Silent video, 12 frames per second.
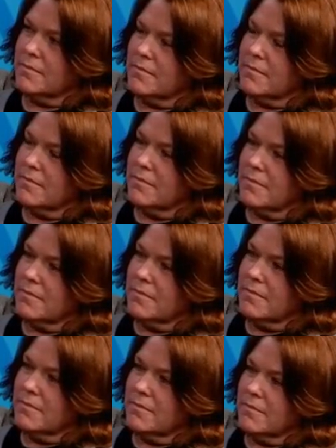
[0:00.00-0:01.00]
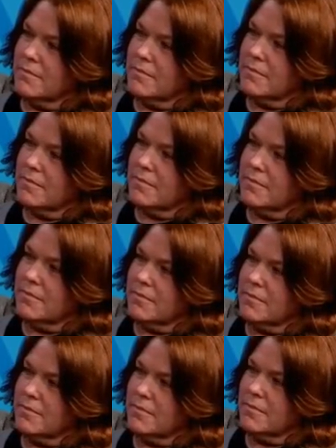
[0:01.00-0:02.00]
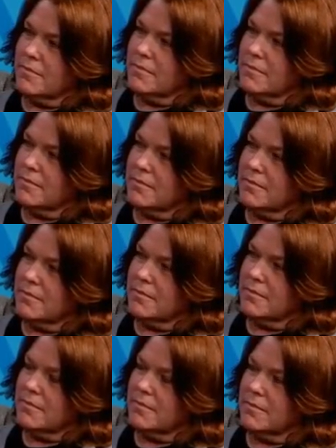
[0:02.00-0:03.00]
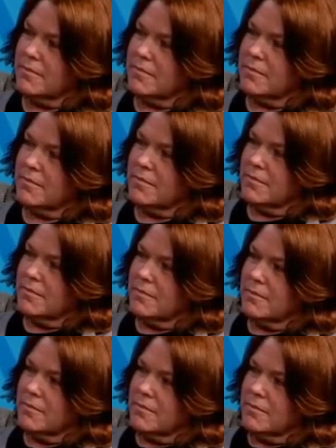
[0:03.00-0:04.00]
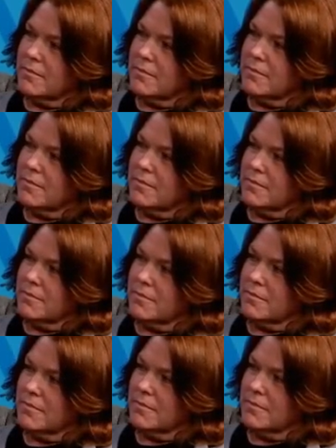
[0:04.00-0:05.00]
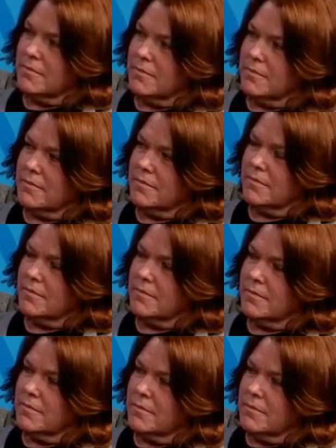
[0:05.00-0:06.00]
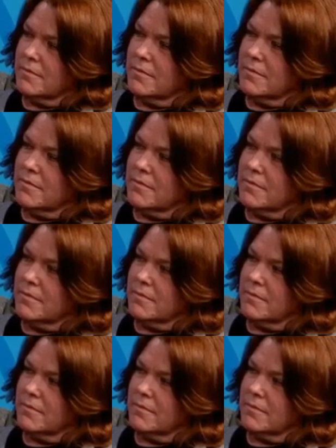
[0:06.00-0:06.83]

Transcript: (silent)